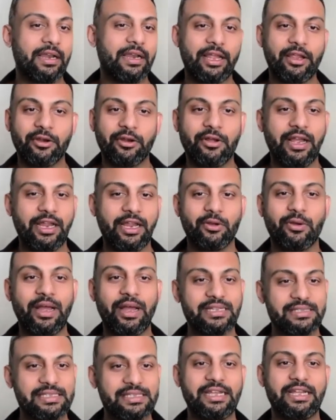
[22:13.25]
Like I know
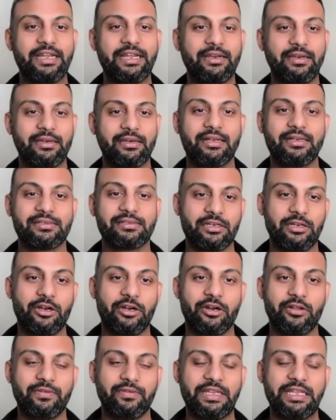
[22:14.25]
ICA does a
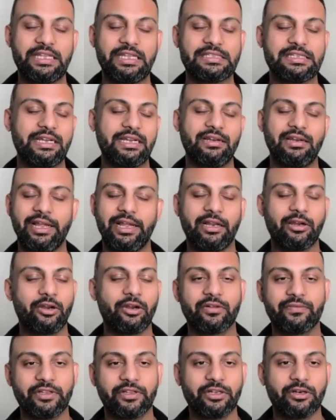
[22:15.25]
lot of these, and like a
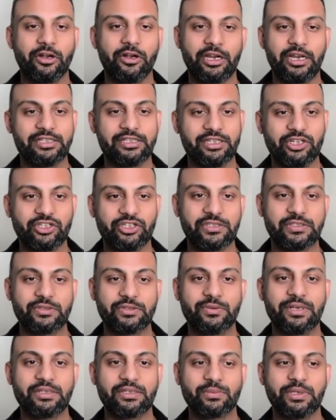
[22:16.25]
lot of other organizations
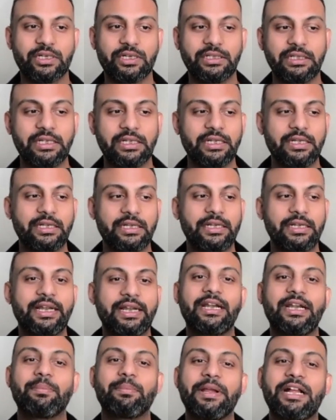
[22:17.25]
do as well.
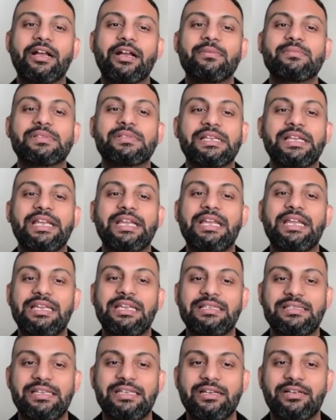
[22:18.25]
It becomes
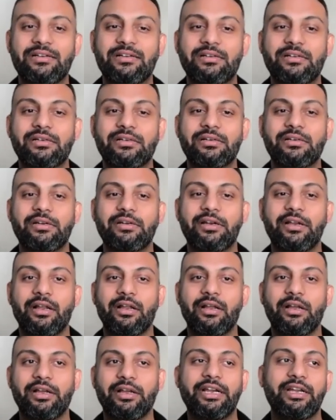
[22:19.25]
easier,
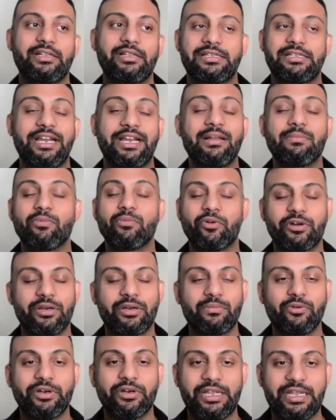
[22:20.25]
it is getting more
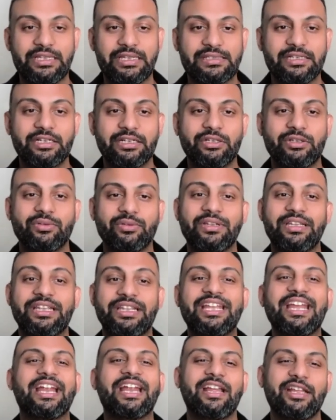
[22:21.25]
and more easier to
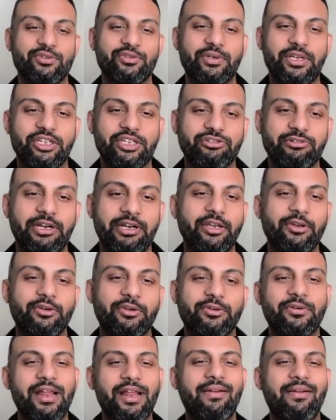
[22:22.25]
get education, right?
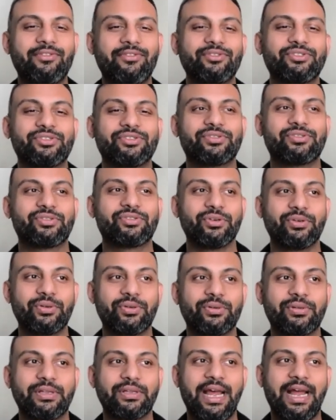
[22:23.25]
You don't have to
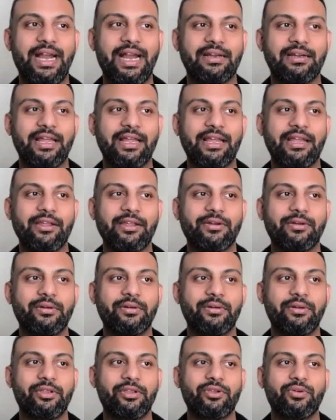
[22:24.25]
show that like
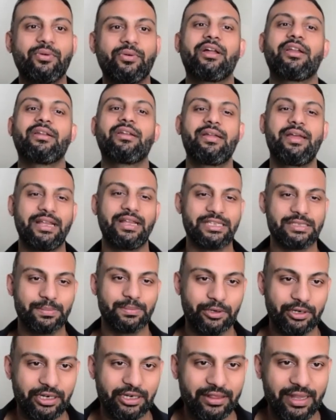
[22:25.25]
you are an
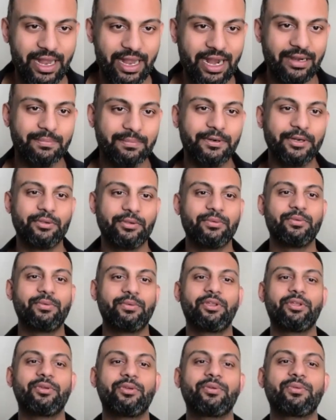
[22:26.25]
expert in that, but
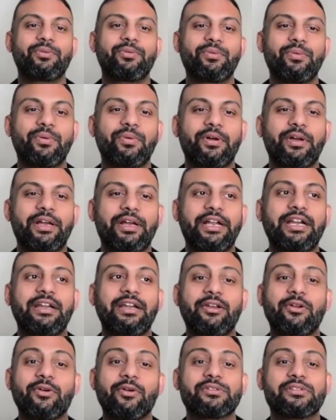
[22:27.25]
you
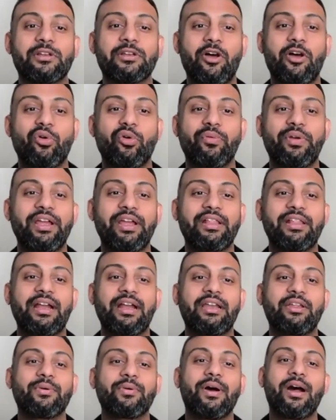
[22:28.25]
it goes a long way
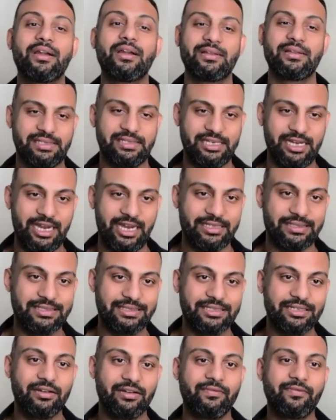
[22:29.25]
that you understand
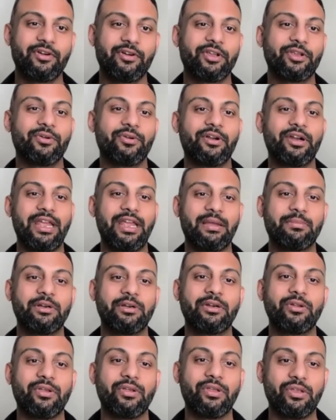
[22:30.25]
stuff, or you are
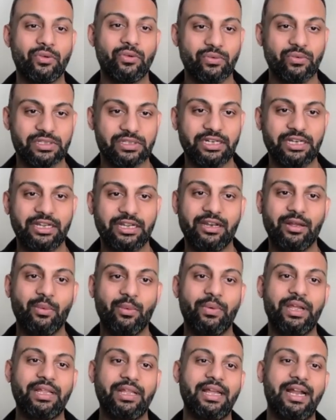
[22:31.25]
able to use it in a
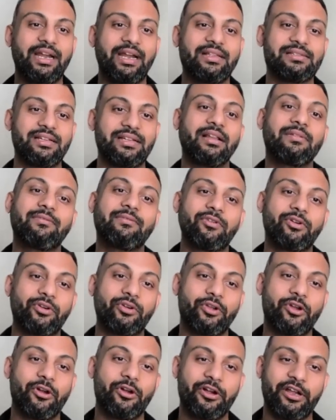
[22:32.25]
way that is helpful
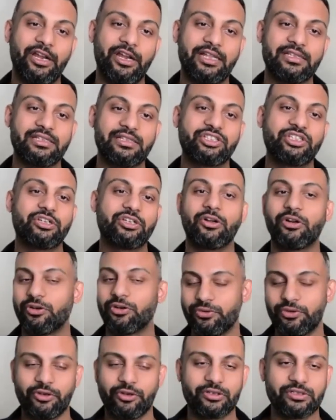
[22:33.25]
to your organization or
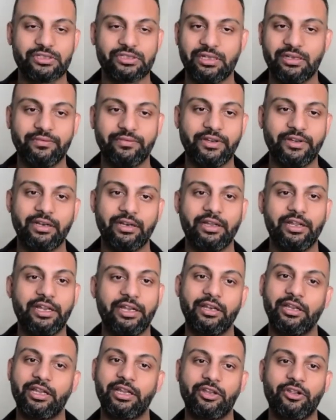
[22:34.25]
to yourself in
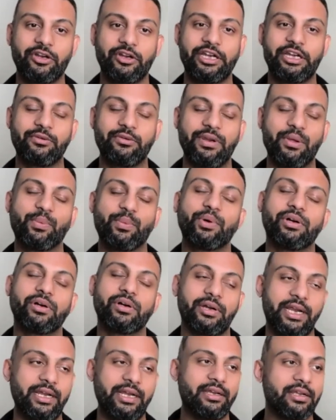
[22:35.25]
your day-to-day
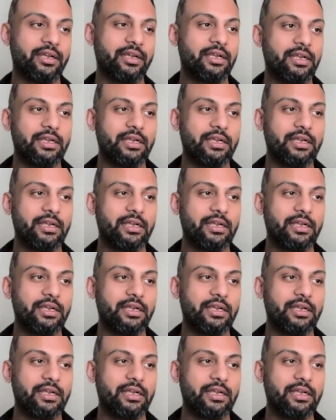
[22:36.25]
work, right?